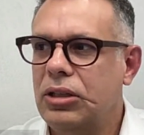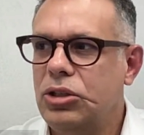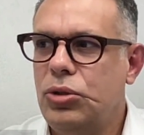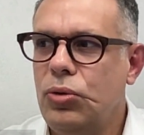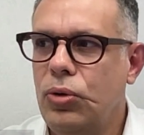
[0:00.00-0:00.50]

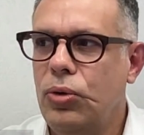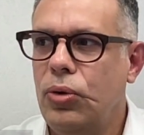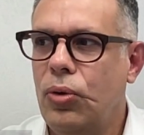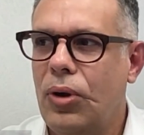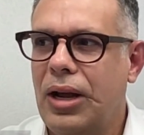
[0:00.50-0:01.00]

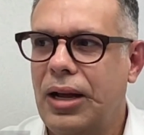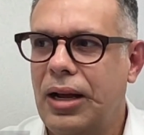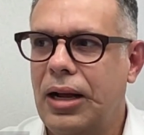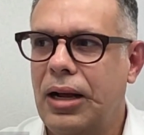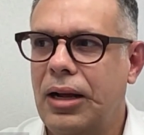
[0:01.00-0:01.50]
to
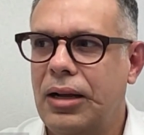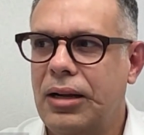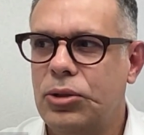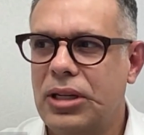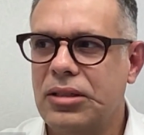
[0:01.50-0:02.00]

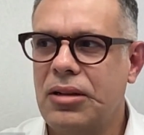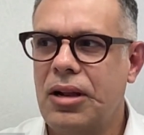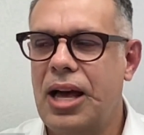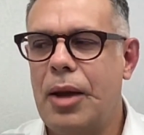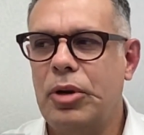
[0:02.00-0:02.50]
address
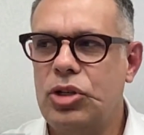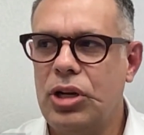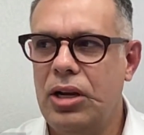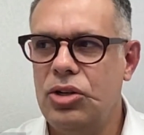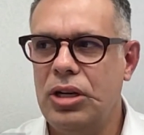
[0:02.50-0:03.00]
climate
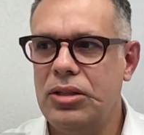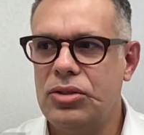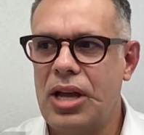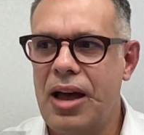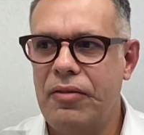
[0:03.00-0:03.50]
change
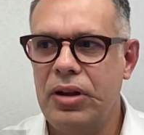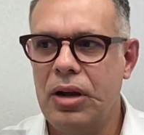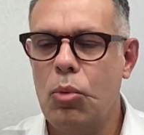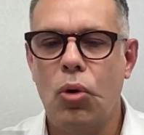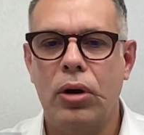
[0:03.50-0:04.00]
is having a
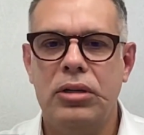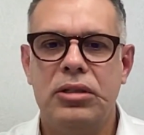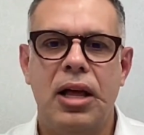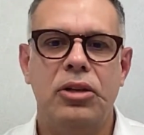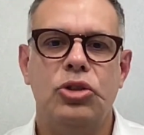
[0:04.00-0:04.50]
more
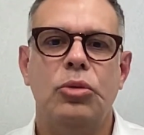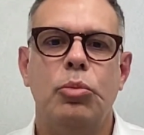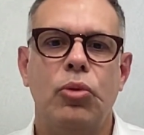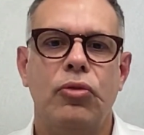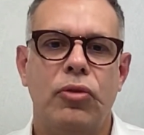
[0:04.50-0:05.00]
intelligent
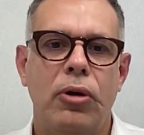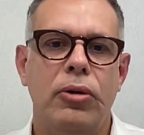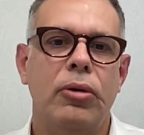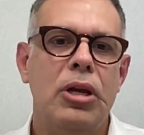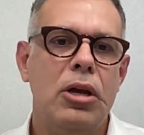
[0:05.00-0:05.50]
portfolio,